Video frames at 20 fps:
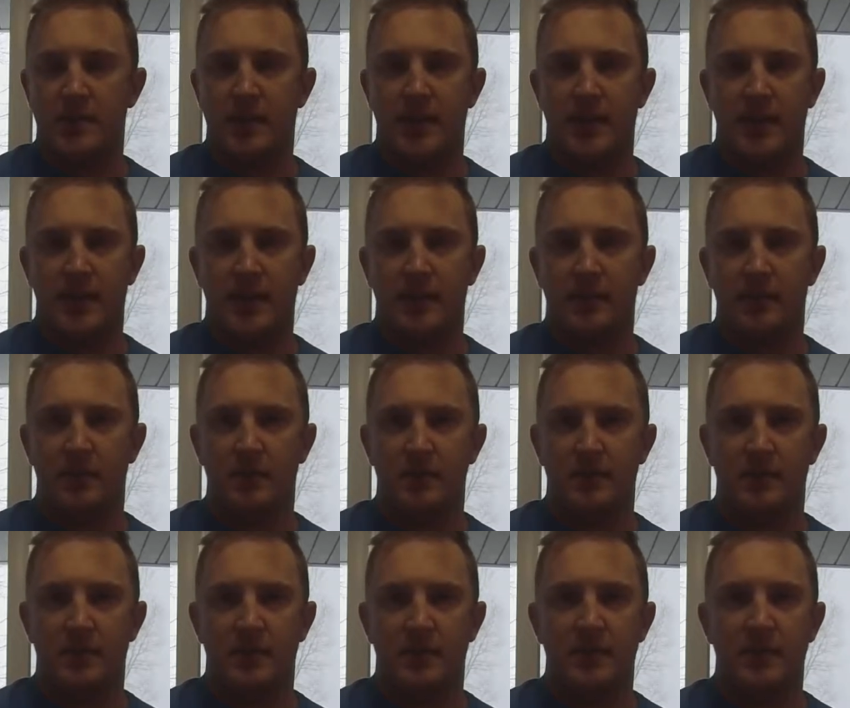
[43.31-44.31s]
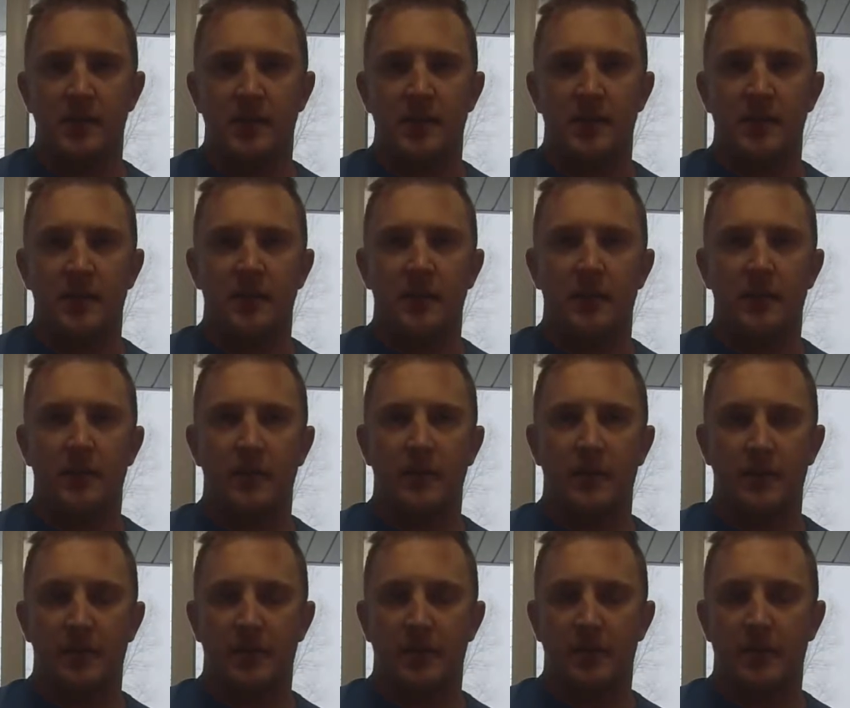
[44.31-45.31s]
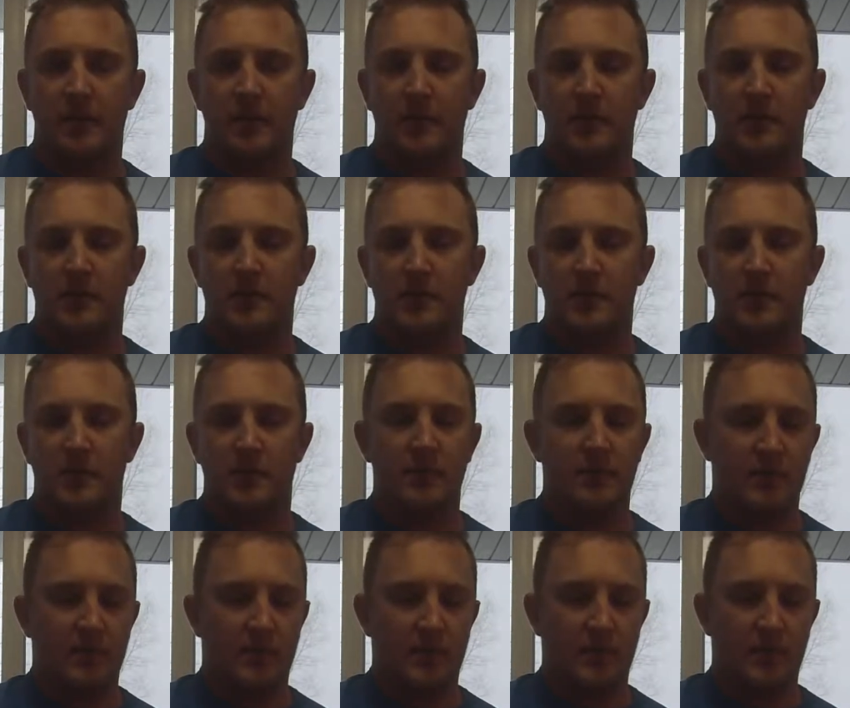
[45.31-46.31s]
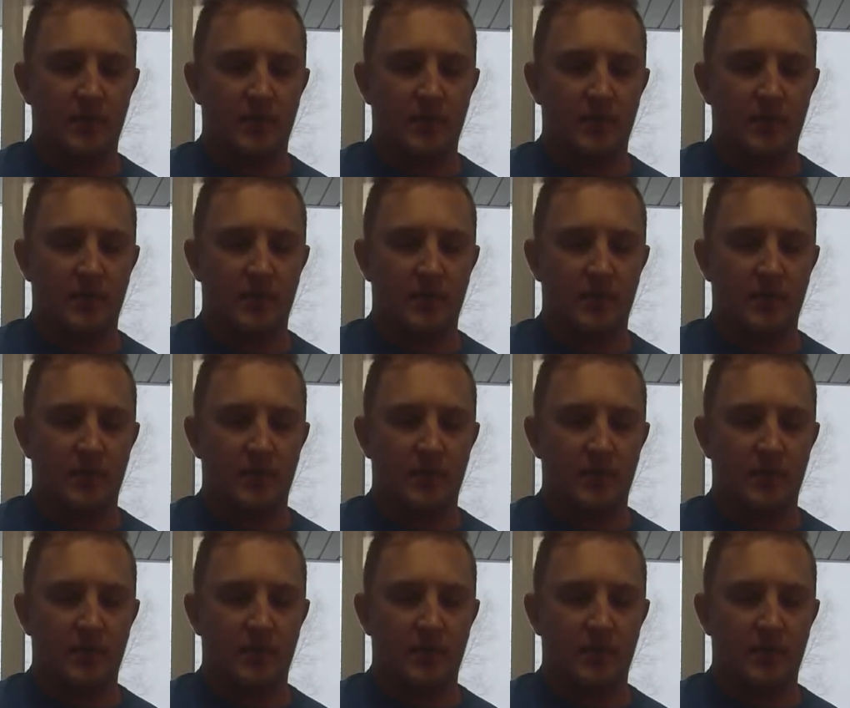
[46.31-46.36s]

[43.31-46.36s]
and it was, the original